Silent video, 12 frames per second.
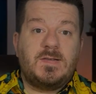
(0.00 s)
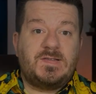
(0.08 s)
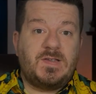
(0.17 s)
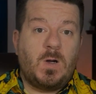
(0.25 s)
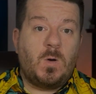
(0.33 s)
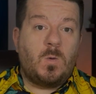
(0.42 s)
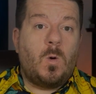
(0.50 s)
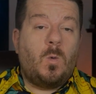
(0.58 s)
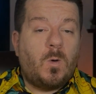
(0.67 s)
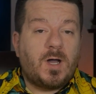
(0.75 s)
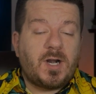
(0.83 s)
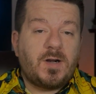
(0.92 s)
So,
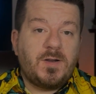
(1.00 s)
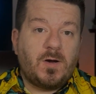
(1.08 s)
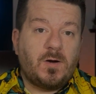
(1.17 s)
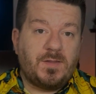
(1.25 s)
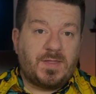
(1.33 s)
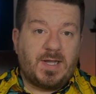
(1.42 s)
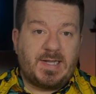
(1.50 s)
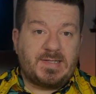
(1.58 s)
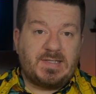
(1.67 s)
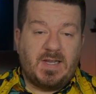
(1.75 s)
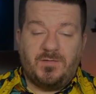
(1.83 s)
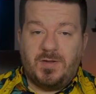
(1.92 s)
what are your
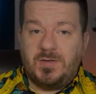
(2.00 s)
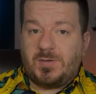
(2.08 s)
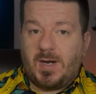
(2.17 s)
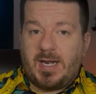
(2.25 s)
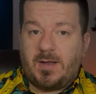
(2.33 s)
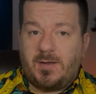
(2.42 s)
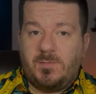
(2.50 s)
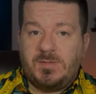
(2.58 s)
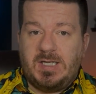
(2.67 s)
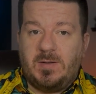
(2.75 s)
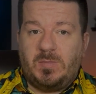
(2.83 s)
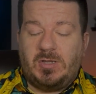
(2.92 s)
thoughts? Have you tried out MGM